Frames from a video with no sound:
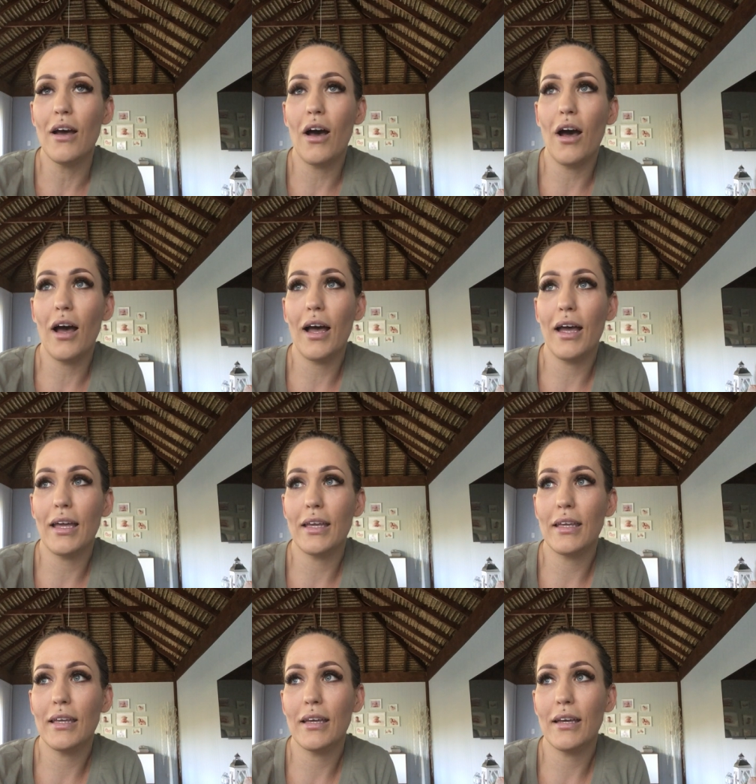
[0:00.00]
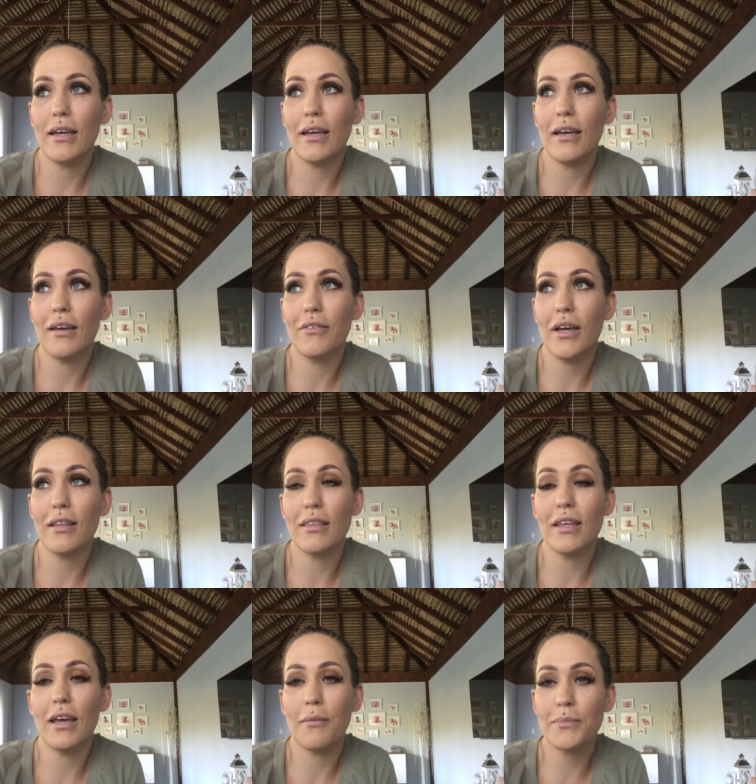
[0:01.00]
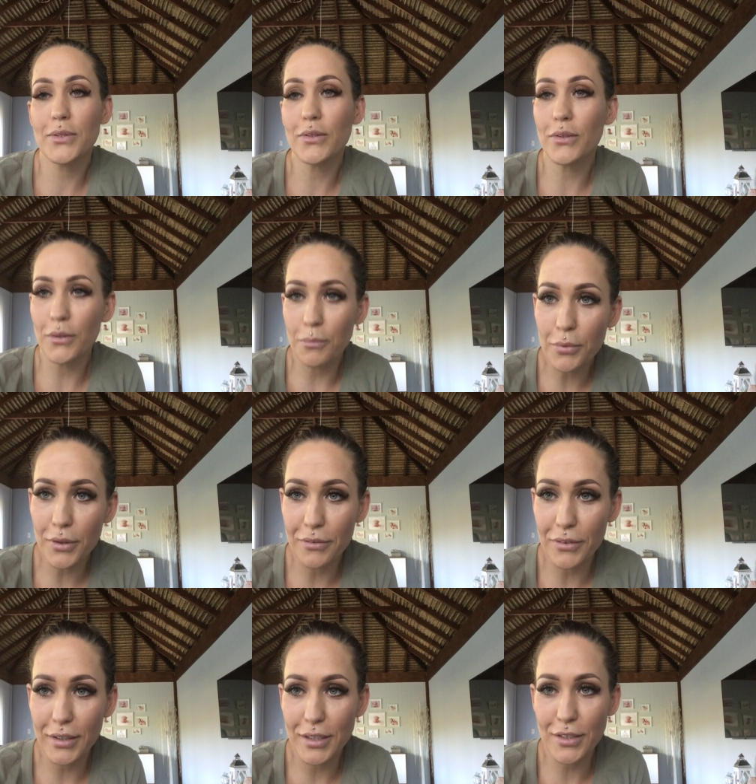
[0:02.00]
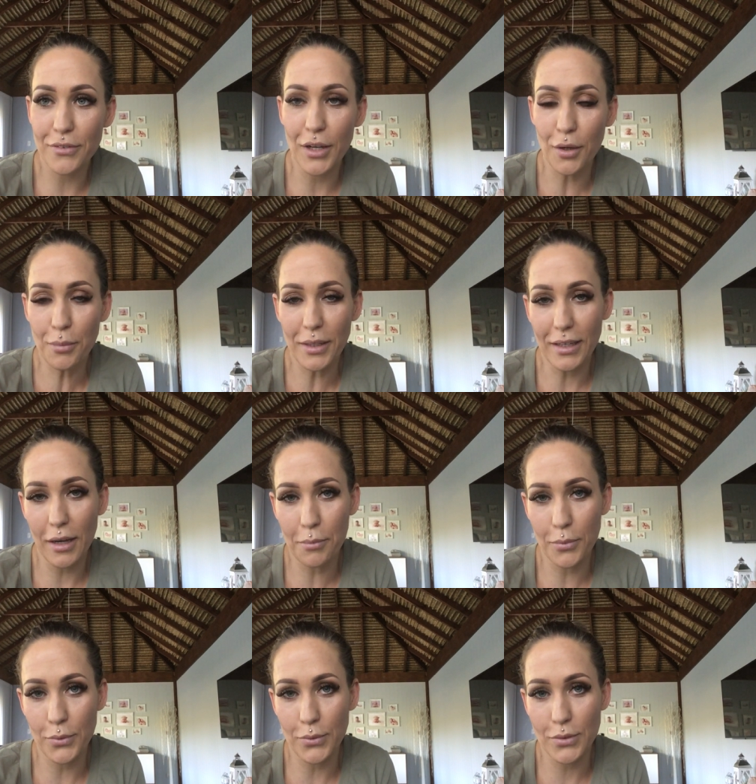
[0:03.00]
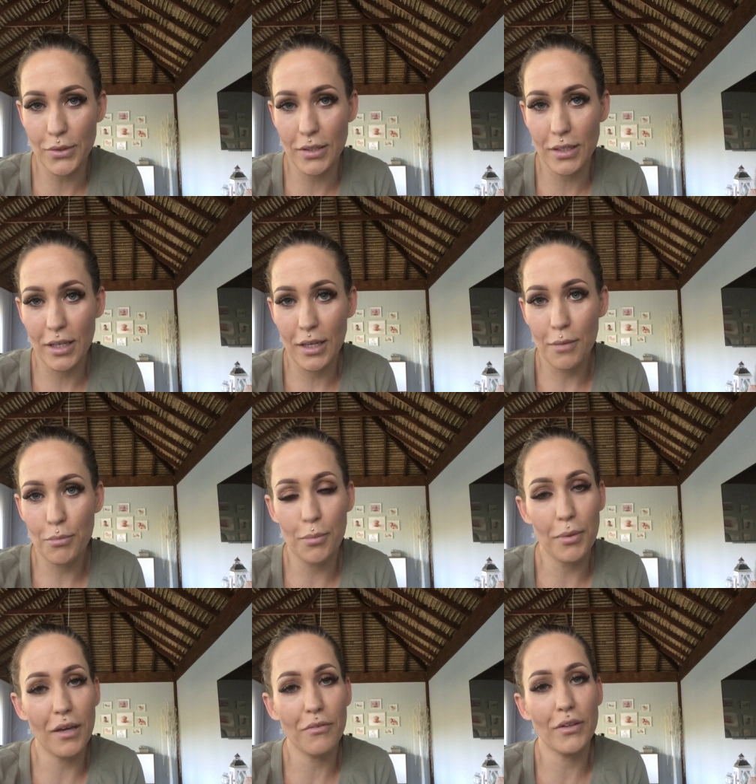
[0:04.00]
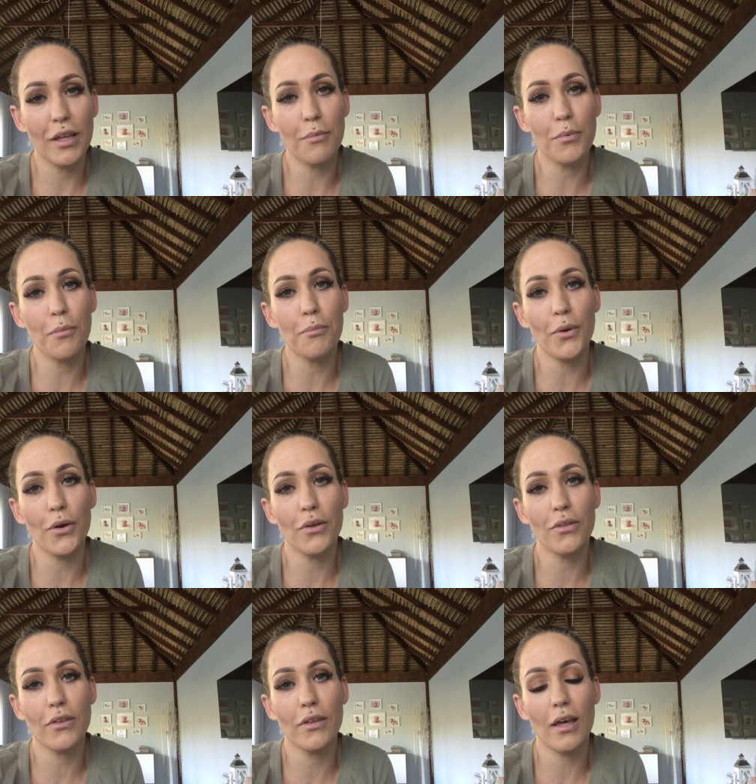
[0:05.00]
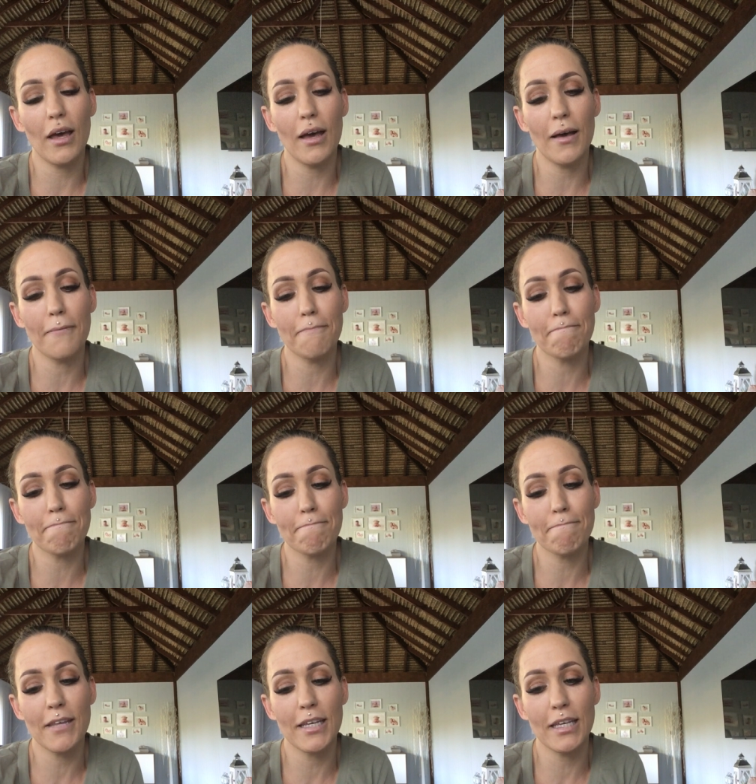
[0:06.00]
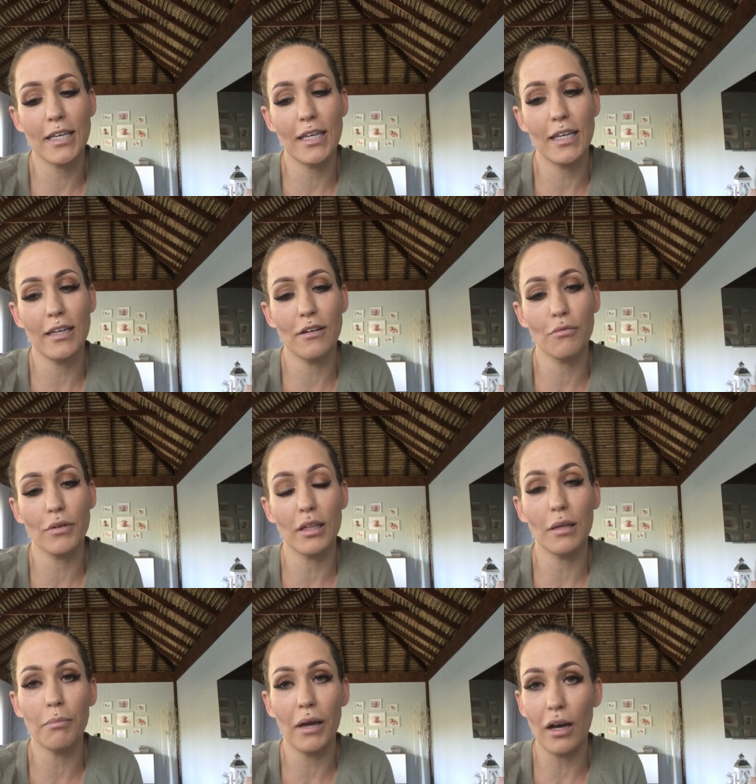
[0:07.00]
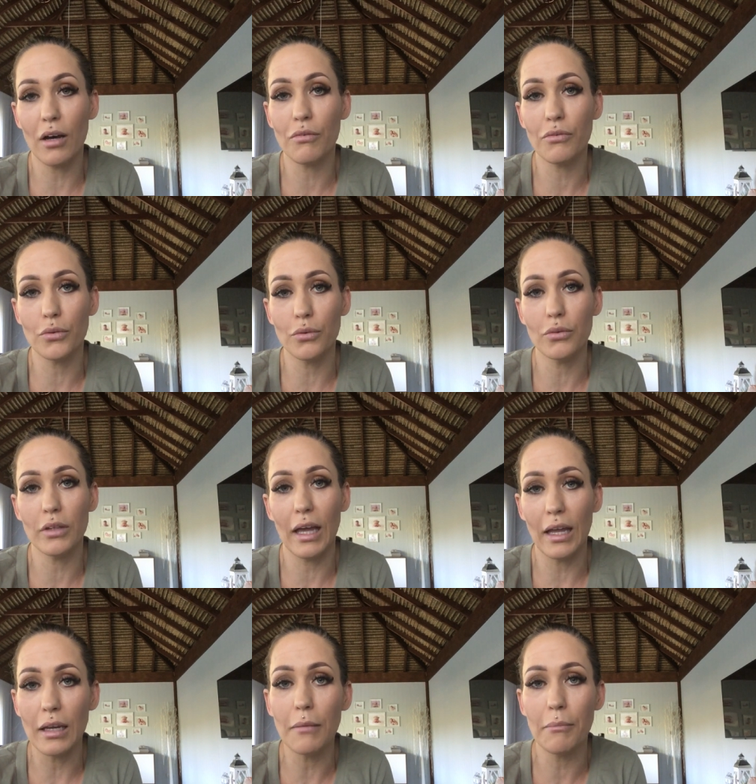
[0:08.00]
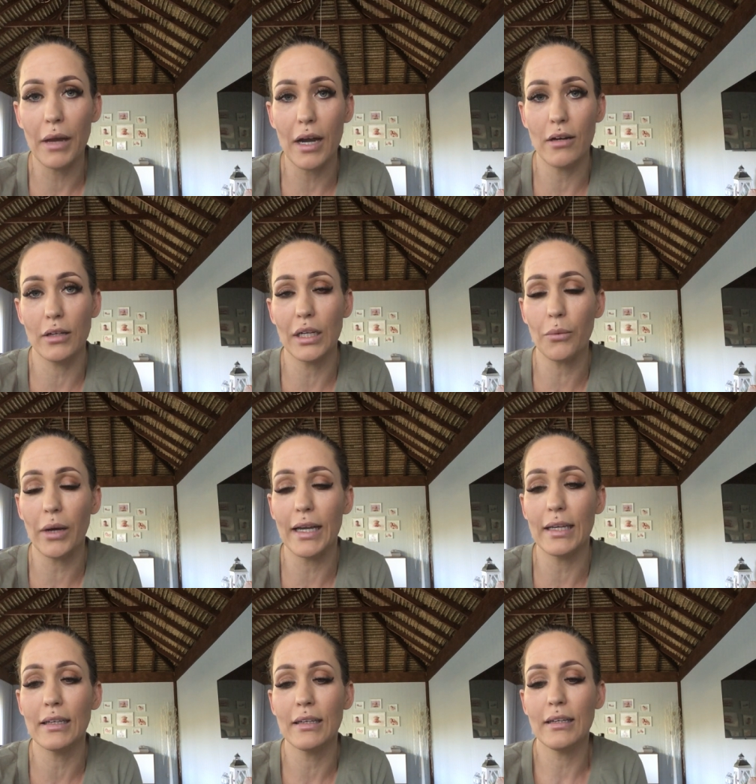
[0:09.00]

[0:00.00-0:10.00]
I have had the absolute privilege of helping couples prepare for labour and birth in a really powerful and empowering way.